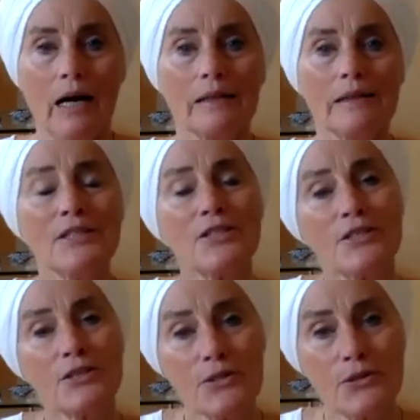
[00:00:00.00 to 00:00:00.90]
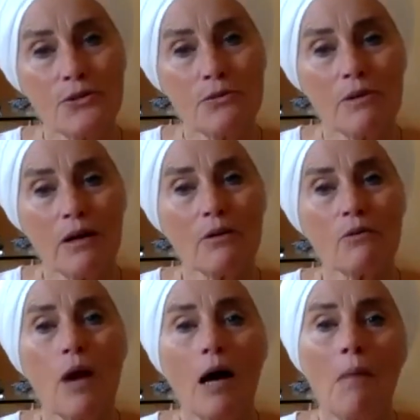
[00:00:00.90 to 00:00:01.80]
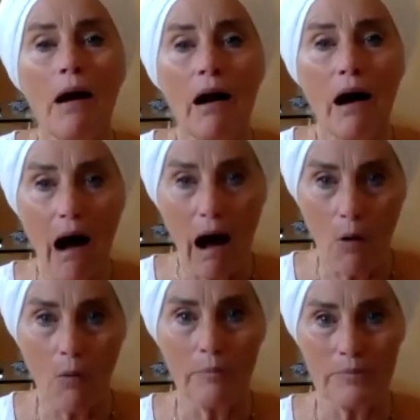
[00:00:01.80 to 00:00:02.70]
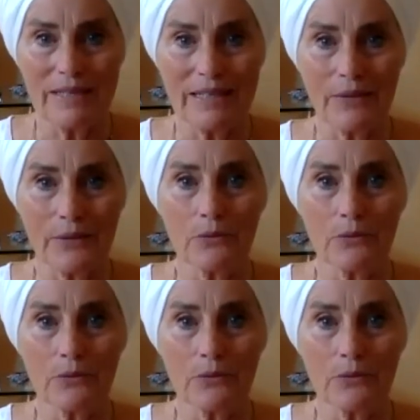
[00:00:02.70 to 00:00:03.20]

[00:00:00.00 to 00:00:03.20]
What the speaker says: let's just do Rama Aum together.